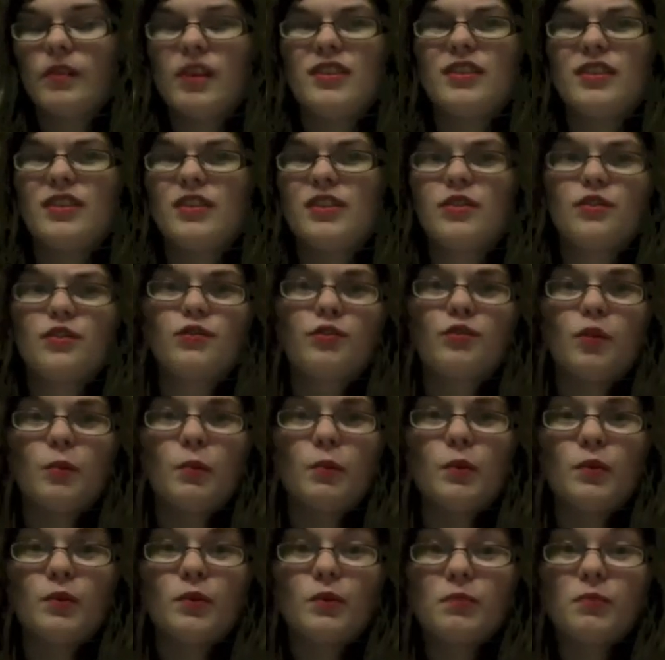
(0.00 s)
I think it's a
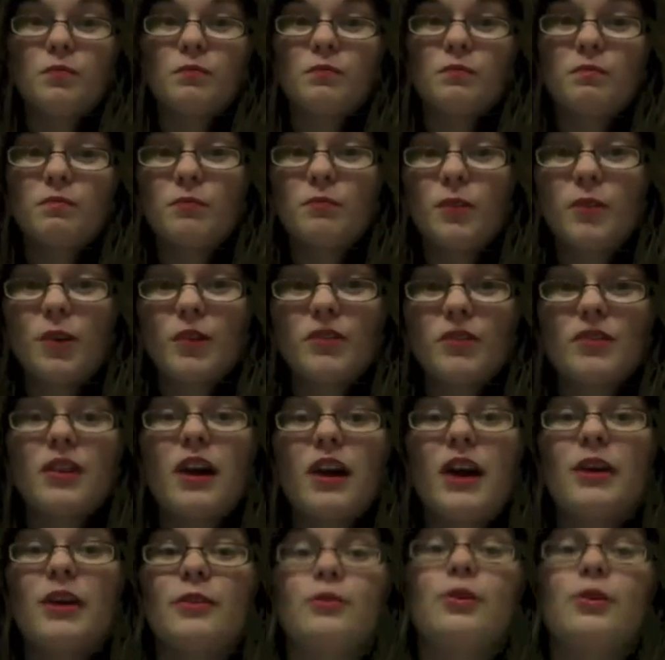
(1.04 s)
Frommer's one.
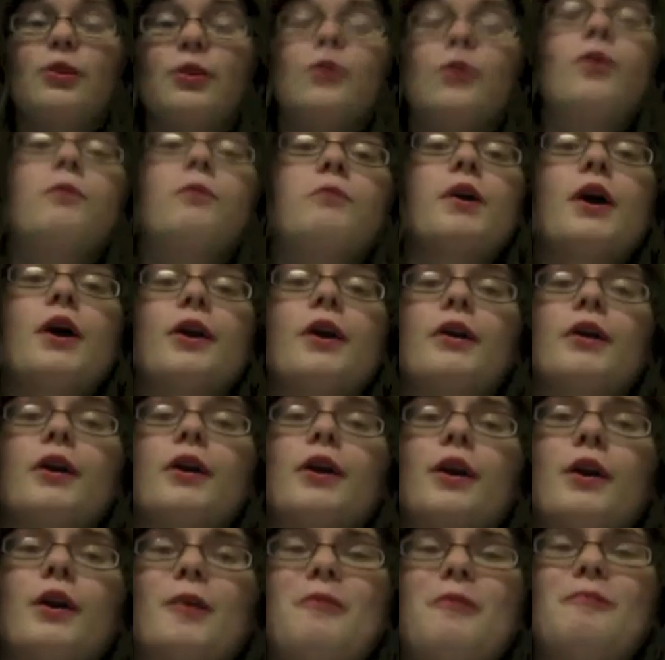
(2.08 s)
I don't know, but
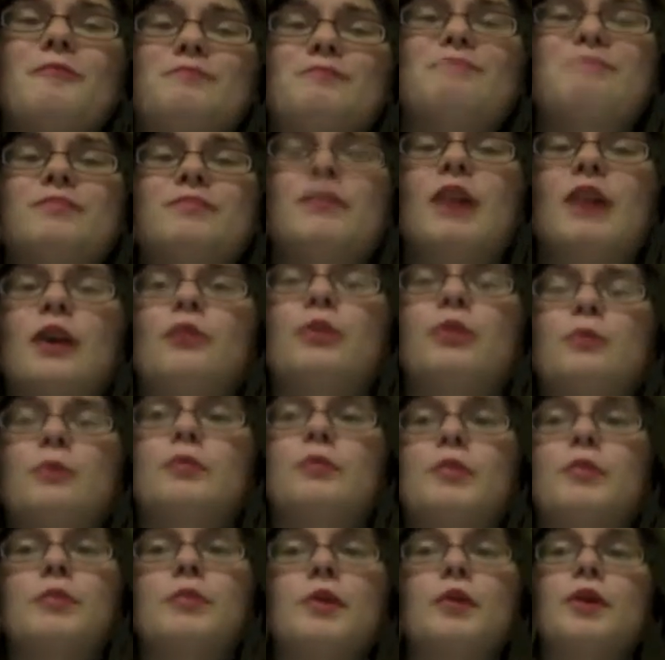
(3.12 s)
uh, I don't remember.